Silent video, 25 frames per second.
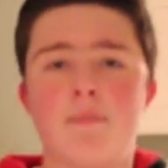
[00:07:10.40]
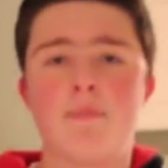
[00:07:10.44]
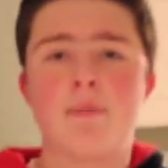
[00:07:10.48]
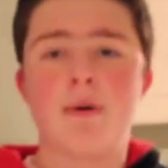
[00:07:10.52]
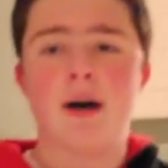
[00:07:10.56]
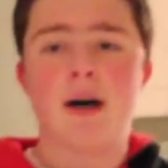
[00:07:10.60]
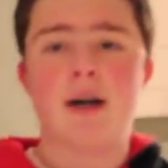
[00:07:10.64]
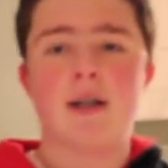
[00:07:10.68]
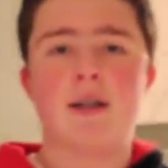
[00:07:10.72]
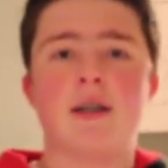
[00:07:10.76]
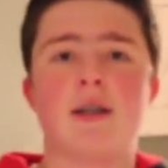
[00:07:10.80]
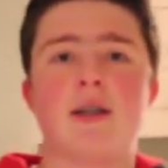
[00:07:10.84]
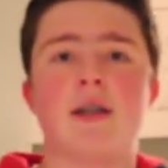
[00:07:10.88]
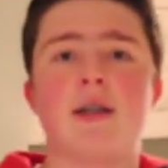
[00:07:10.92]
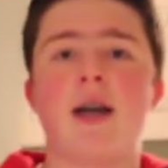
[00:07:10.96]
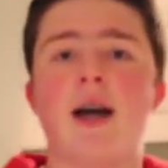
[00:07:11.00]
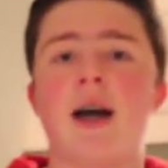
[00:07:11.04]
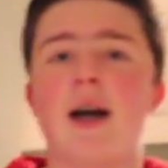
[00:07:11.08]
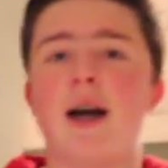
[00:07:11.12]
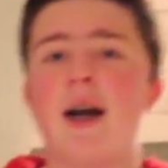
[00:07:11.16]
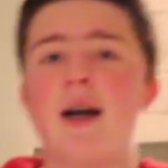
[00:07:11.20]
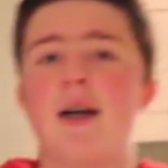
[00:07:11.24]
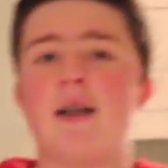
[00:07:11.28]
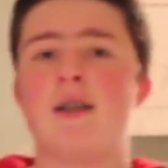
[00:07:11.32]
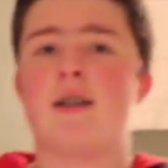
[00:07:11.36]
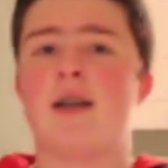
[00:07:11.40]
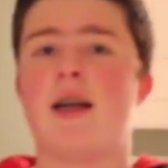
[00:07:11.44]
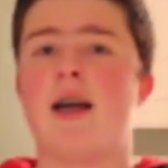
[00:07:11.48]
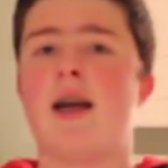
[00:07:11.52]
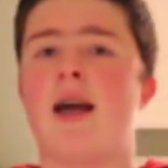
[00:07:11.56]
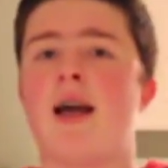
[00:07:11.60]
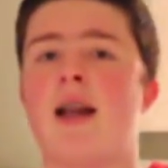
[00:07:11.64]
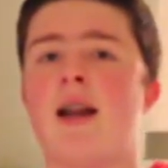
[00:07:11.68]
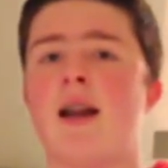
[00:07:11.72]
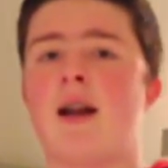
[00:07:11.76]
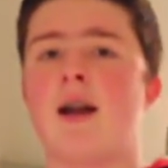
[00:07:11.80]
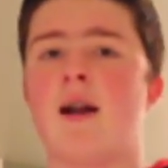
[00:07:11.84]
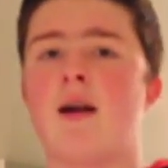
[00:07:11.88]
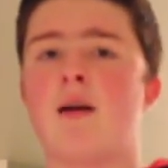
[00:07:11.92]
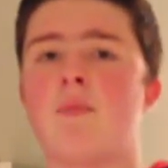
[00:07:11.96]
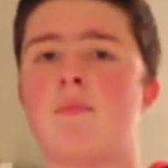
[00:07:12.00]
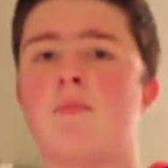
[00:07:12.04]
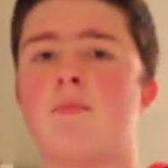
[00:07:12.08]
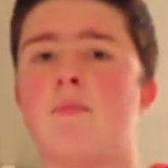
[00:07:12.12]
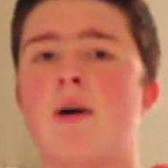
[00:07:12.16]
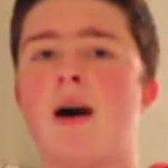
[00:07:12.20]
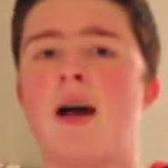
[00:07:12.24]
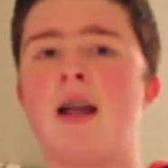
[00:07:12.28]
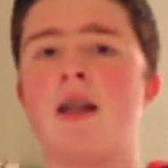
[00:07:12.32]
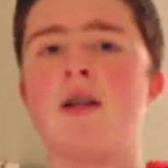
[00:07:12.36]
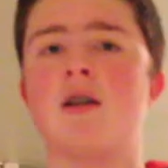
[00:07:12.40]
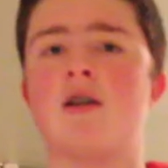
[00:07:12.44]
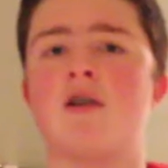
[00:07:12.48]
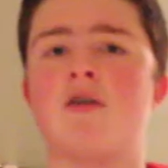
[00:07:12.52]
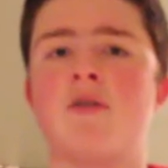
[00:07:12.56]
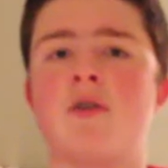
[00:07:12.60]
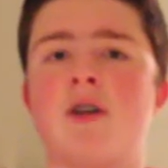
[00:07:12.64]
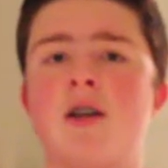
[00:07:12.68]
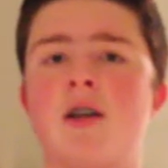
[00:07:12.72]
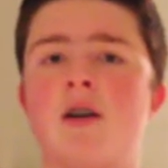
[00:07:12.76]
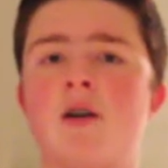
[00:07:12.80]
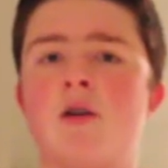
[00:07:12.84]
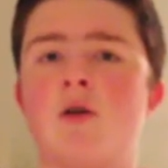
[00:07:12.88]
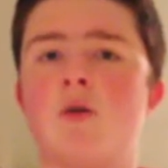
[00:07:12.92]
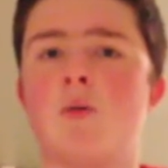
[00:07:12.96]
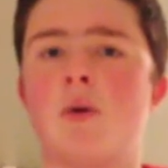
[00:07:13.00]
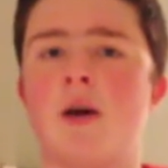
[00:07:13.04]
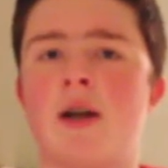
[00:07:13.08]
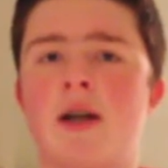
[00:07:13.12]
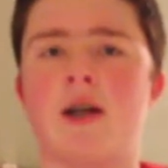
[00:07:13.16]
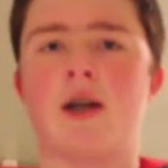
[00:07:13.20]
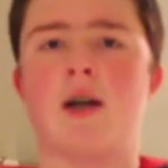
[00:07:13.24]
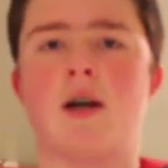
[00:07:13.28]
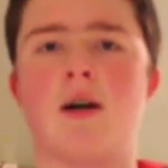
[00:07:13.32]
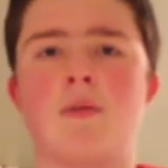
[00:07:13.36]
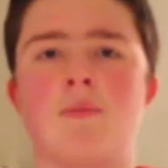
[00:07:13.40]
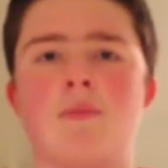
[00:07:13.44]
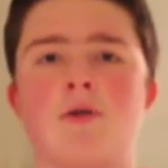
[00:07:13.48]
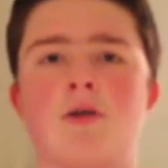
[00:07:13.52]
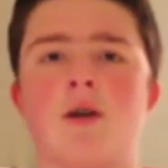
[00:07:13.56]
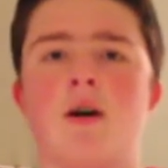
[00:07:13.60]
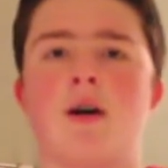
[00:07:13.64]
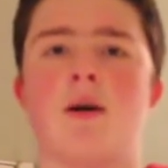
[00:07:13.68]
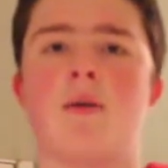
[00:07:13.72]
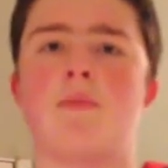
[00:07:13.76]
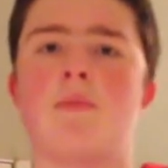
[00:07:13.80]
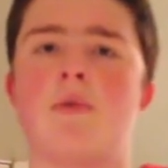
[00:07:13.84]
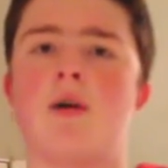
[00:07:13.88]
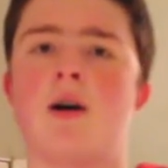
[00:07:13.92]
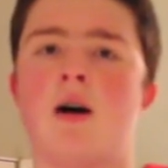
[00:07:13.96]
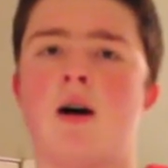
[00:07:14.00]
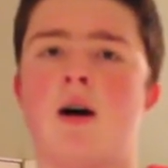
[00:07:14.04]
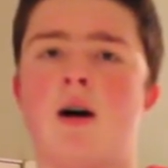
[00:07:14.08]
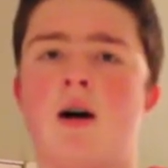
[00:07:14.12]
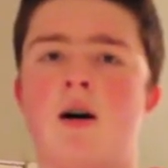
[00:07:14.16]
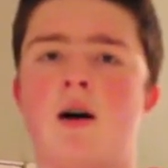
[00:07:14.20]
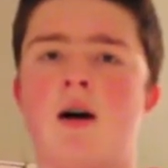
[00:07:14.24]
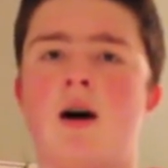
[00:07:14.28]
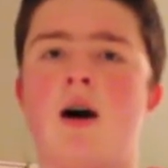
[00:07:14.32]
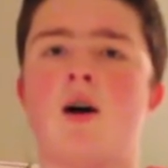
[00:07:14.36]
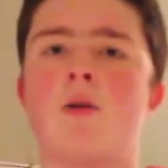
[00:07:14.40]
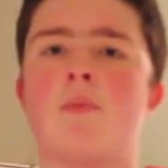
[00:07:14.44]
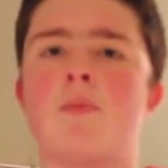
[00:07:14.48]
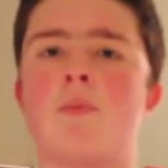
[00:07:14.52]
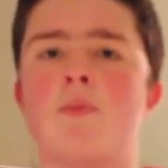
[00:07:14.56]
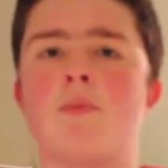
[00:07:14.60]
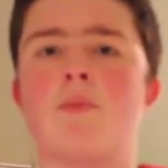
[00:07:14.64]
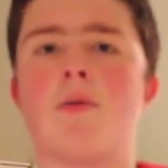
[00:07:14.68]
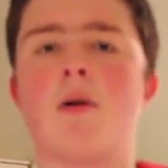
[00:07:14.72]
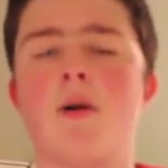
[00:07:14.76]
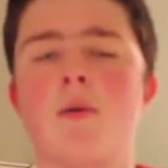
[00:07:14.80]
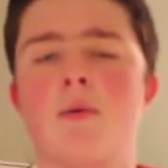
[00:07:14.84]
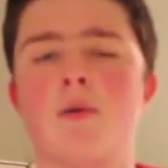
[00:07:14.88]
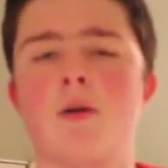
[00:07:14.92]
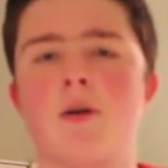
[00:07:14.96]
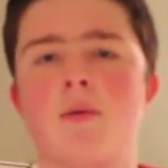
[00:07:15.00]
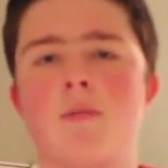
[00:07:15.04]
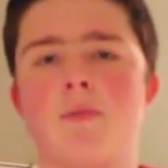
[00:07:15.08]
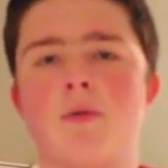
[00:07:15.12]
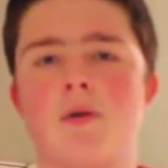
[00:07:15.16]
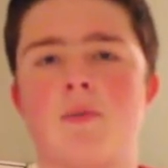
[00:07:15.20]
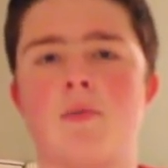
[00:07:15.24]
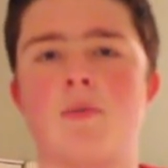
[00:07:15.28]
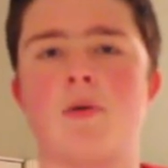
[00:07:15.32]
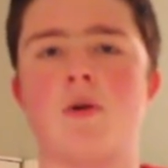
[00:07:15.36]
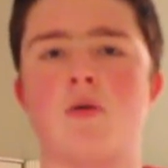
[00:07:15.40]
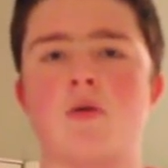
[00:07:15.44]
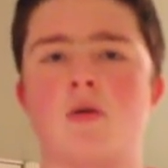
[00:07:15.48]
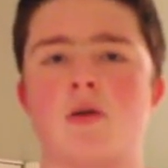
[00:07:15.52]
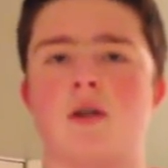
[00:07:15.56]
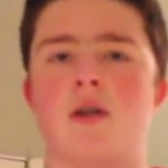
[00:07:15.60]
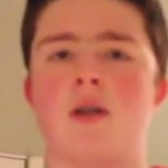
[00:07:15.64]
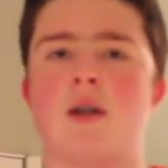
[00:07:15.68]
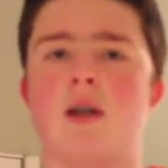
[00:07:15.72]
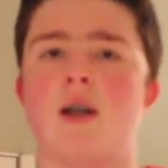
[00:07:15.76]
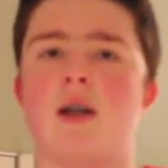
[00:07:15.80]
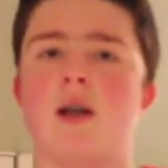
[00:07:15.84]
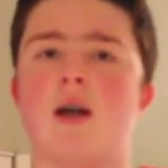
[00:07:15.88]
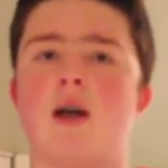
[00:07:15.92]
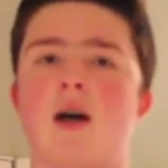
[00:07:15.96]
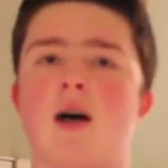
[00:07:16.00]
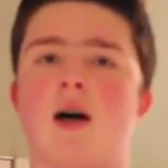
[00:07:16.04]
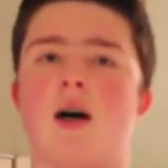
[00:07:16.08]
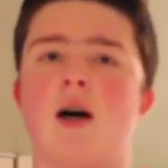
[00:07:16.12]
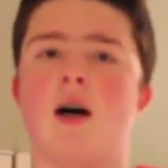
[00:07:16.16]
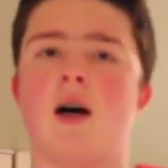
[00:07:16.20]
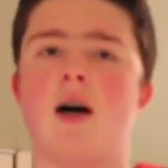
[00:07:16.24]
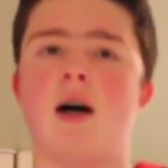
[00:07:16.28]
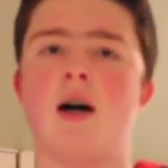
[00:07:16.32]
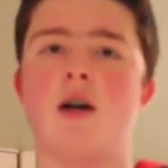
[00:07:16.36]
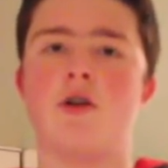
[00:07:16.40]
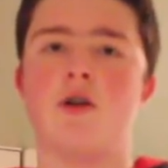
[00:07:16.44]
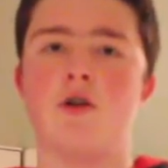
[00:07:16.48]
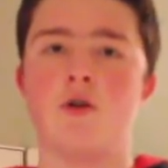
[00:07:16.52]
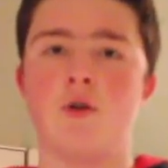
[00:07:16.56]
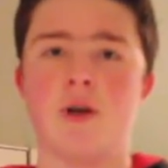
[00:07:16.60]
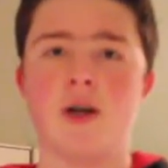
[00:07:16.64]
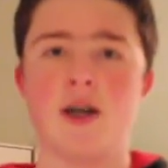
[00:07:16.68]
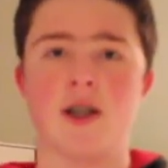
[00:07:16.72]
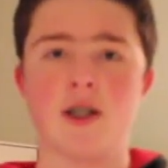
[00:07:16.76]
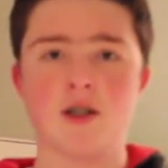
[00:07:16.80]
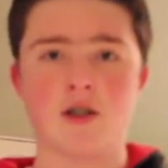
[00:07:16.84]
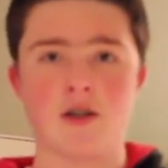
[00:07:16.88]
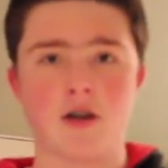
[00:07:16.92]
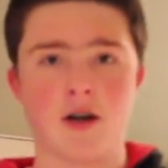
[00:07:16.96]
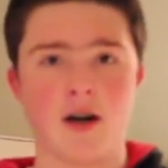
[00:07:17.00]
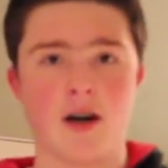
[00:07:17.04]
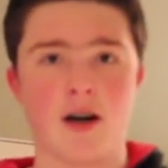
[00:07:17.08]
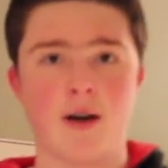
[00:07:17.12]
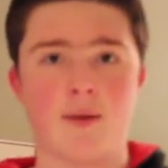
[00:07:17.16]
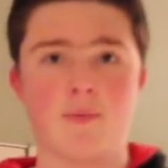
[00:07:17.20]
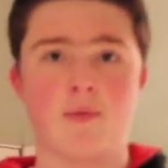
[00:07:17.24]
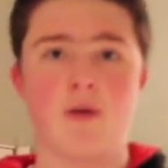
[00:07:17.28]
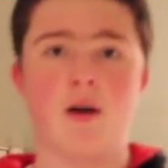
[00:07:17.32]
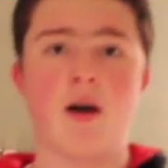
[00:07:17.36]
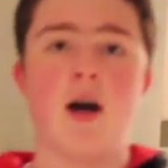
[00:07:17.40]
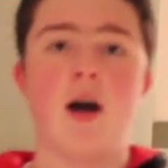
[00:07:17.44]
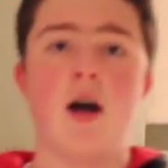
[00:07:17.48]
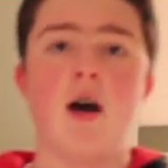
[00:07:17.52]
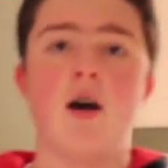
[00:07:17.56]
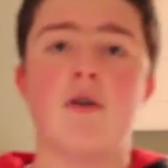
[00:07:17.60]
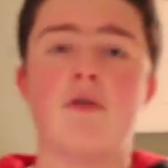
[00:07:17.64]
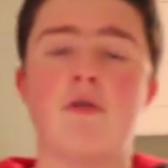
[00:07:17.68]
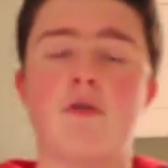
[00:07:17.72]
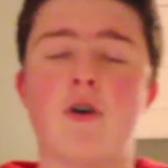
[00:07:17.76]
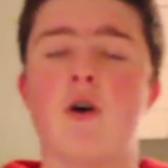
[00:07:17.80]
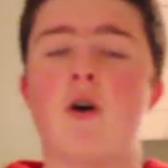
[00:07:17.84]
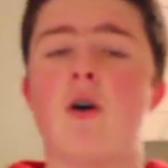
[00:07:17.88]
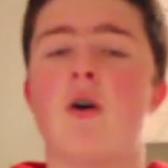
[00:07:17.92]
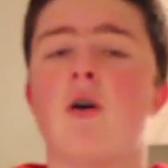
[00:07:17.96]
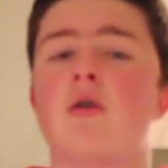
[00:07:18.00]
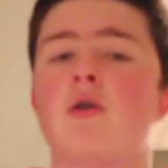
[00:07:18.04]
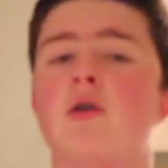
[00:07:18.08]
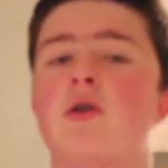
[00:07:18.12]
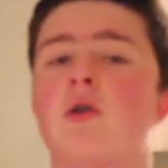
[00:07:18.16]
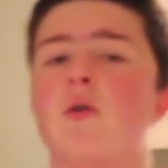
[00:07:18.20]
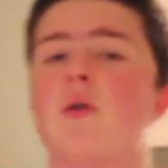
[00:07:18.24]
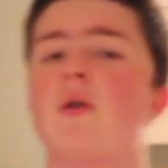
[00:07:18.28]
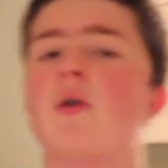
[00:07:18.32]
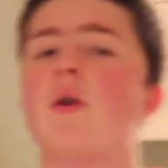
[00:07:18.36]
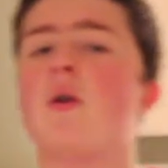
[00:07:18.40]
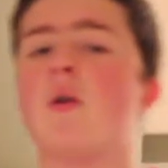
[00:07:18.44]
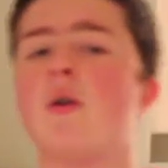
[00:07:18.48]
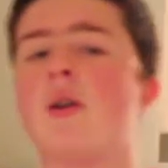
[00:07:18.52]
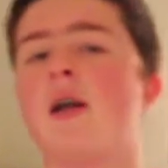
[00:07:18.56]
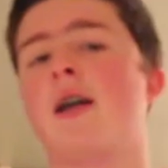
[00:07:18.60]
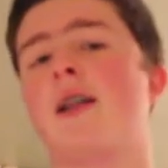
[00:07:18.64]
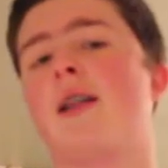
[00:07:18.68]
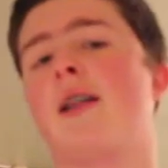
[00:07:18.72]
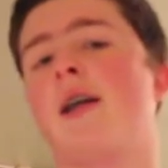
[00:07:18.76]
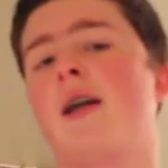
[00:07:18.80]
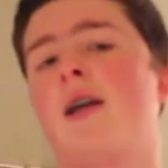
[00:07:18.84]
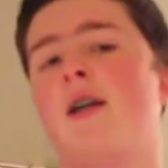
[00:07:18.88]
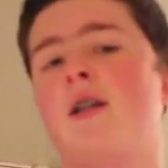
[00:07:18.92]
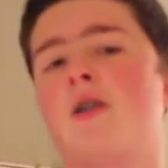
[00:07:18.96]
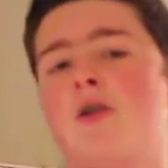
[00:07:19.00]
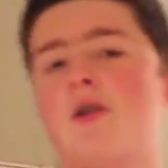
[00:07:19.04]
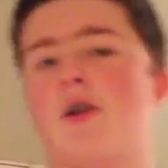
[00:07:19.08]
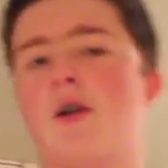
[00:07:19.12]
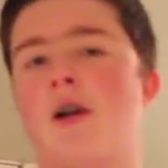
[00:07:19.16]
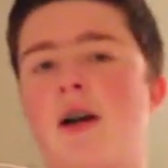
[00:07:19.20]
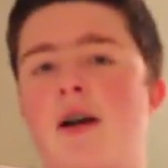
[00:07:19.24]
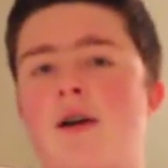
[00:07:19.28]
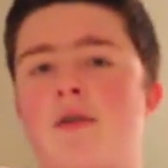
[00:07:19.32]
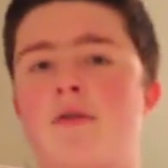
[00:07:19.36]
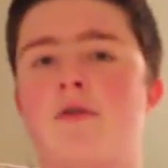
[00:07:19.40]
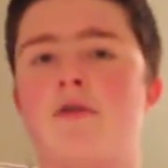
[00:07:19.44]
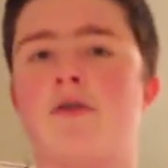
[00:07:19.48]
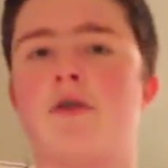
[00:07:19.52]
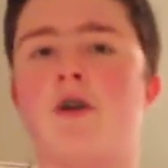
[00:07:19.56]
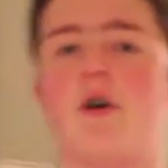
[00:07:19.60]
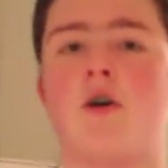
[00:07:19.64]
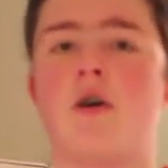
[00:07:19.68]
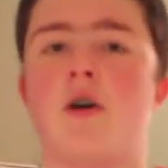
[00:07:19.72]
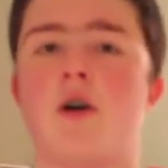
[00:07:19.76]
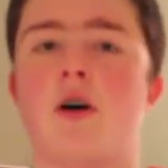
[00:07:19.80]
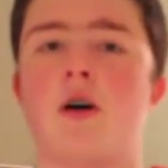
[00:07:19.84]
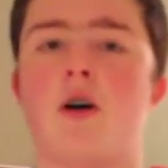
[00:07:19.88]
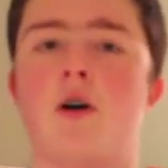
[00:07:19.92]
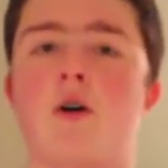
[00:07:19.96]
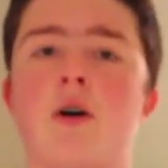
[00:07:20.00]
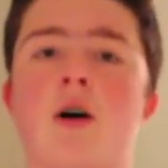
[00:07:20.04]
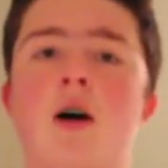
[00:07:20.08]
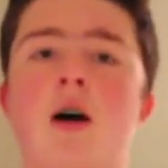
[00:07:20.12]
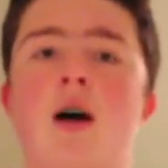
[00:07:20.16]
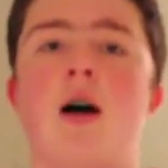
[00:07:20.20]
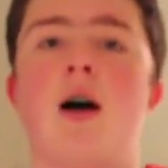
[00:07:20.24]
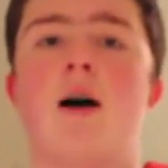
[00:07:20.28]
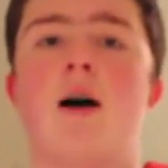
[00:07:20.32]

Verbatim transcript: But yeah, guys, and by this video, when it comes up, uh, I'll probably be posted uh, a new Instagram photo. So go like that Instagram photo.